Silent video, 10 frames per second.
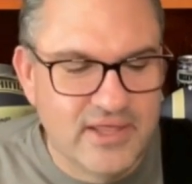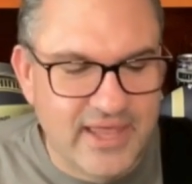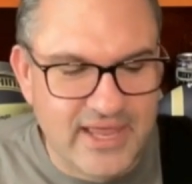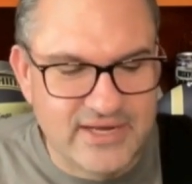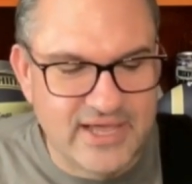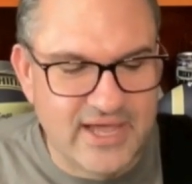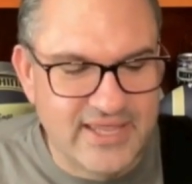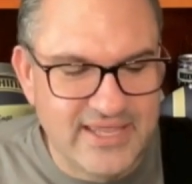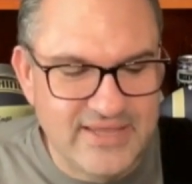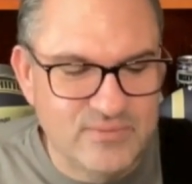And
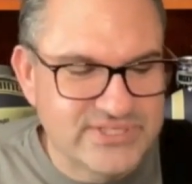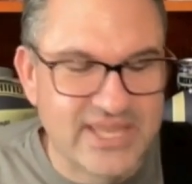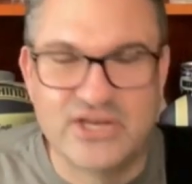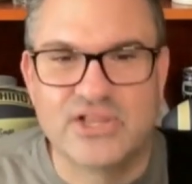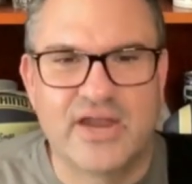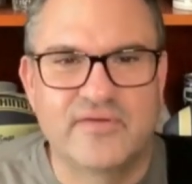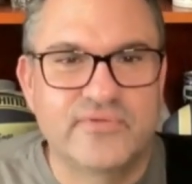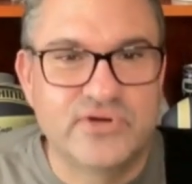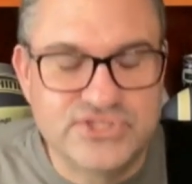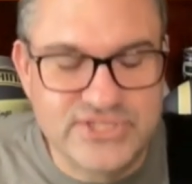he was getting a lot of
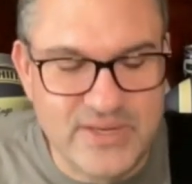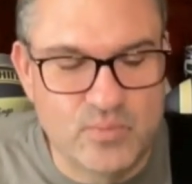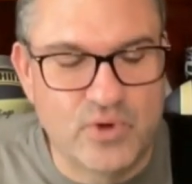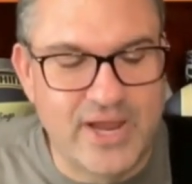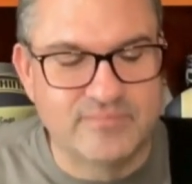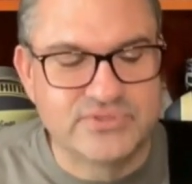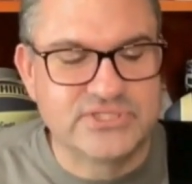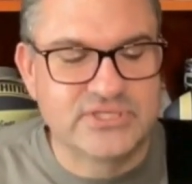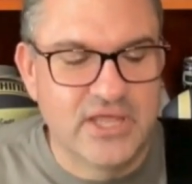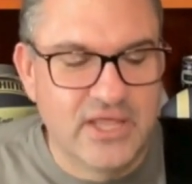first team
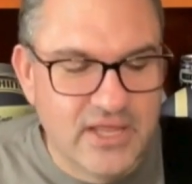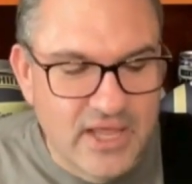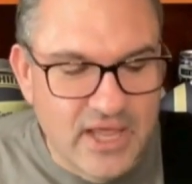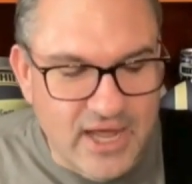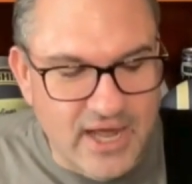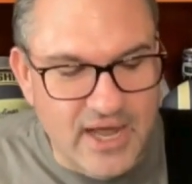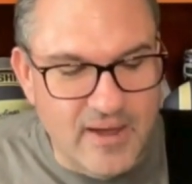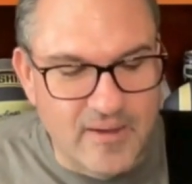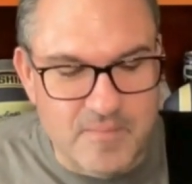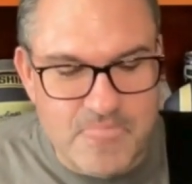reps.
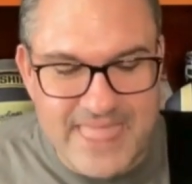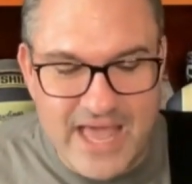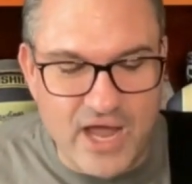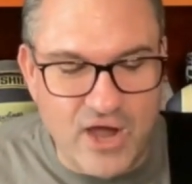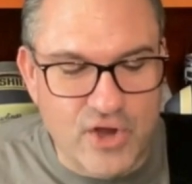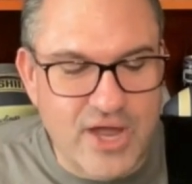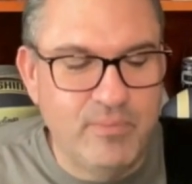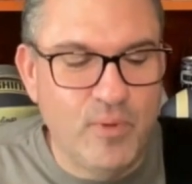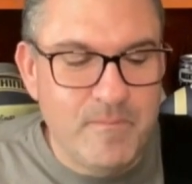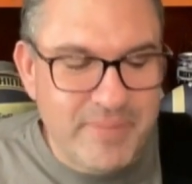Now, a
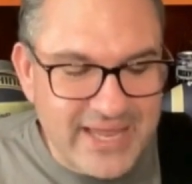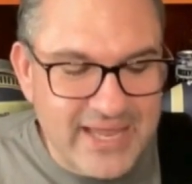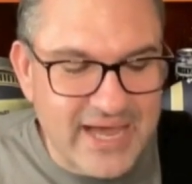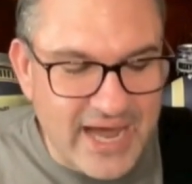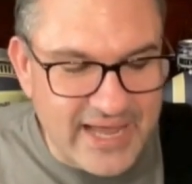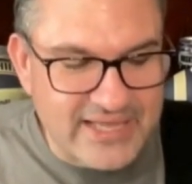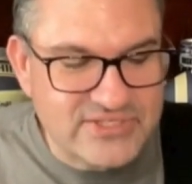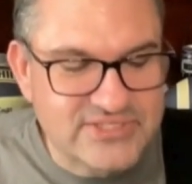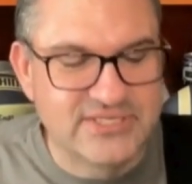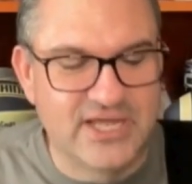couple big
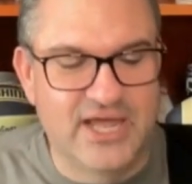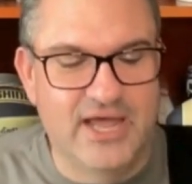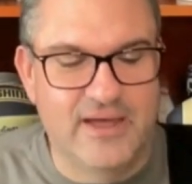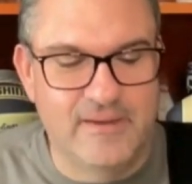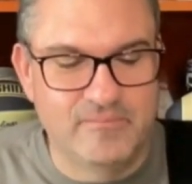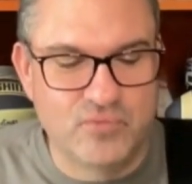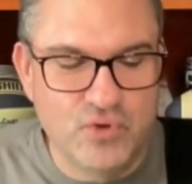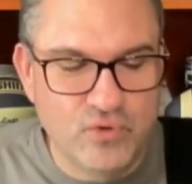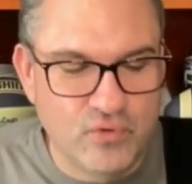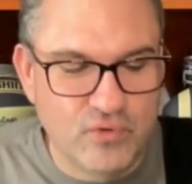guys
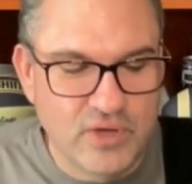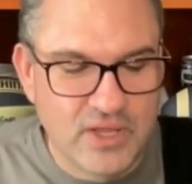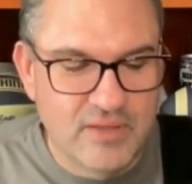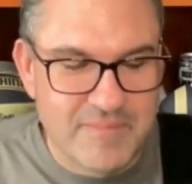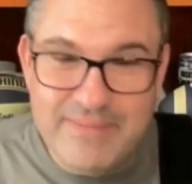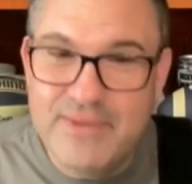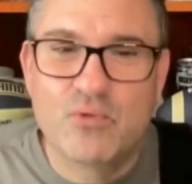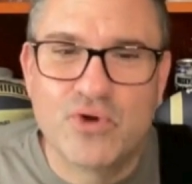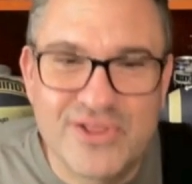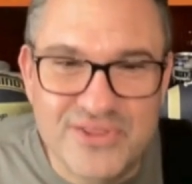who maybe
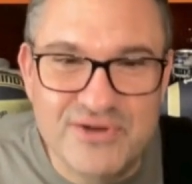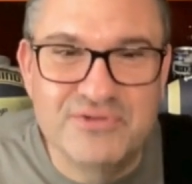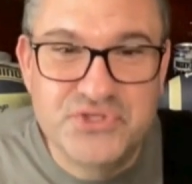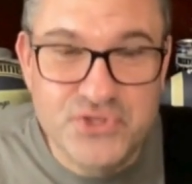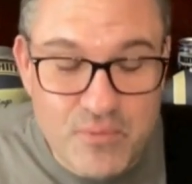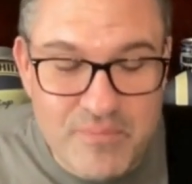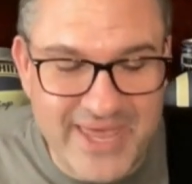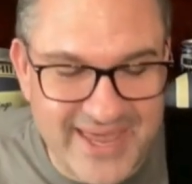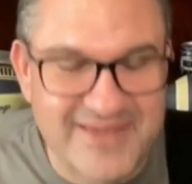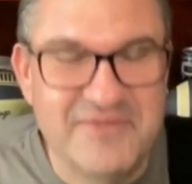were a little too
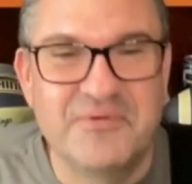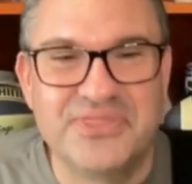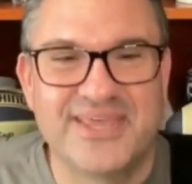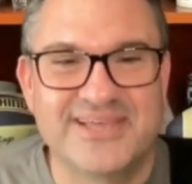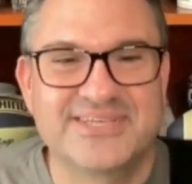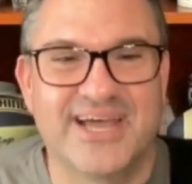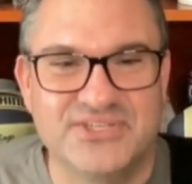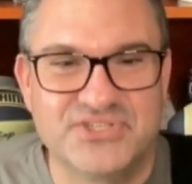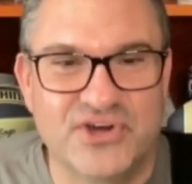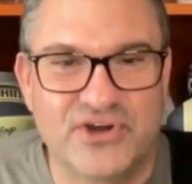big when things
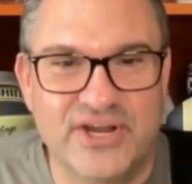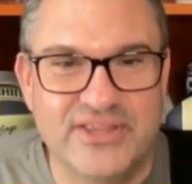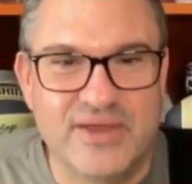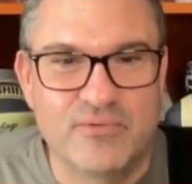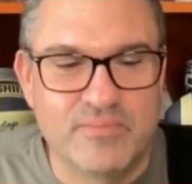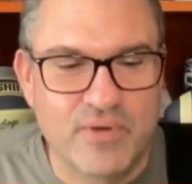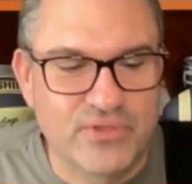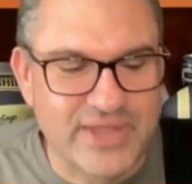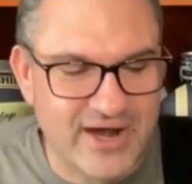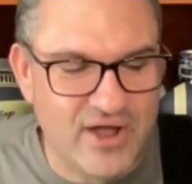got started. They were
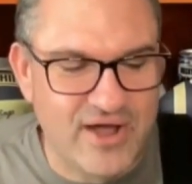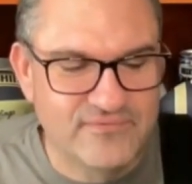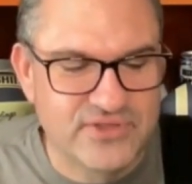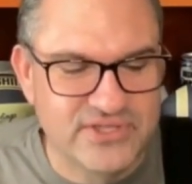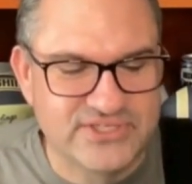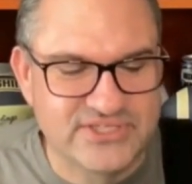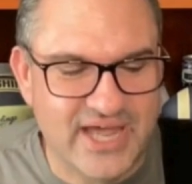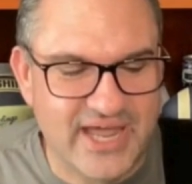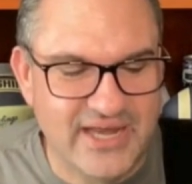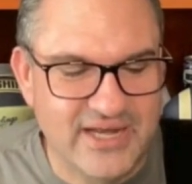both kind of off to the
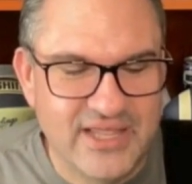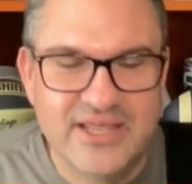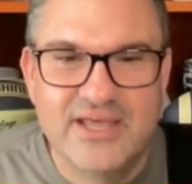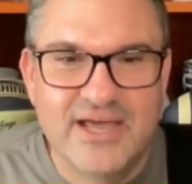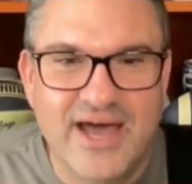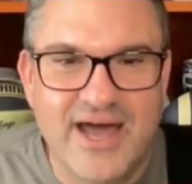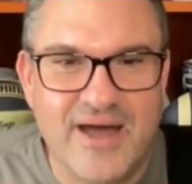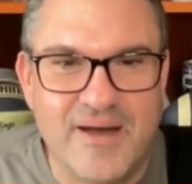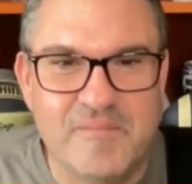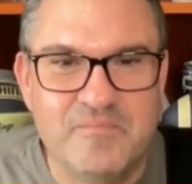side,
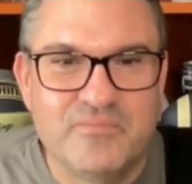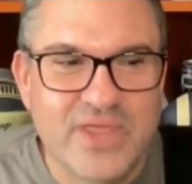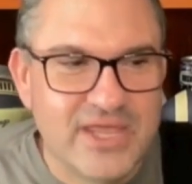trying